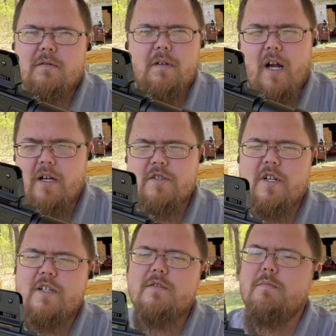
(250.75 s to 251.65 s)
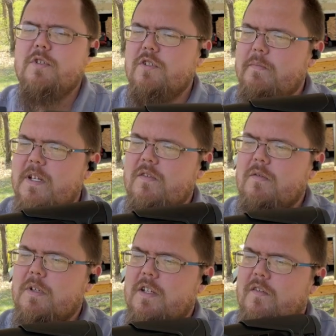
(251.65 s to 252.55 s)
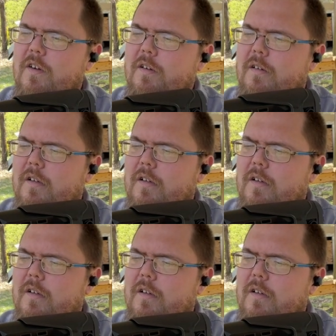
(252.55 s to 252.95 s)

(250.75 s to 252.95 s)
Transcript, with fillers: iron sights, which is basically what these are.